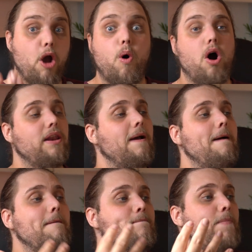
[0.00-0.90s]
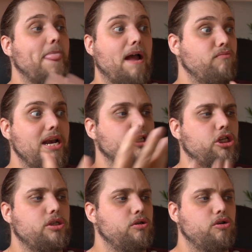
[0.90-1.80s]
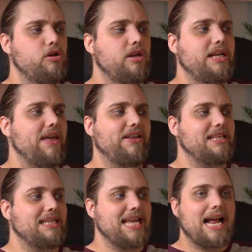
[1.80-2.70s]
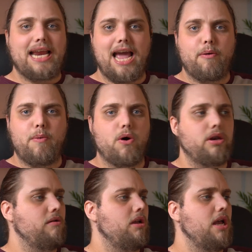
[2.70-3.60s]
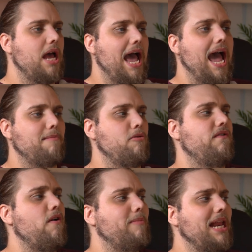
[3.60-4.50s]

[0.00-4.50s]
go on and really just get this exactly how we want and move on.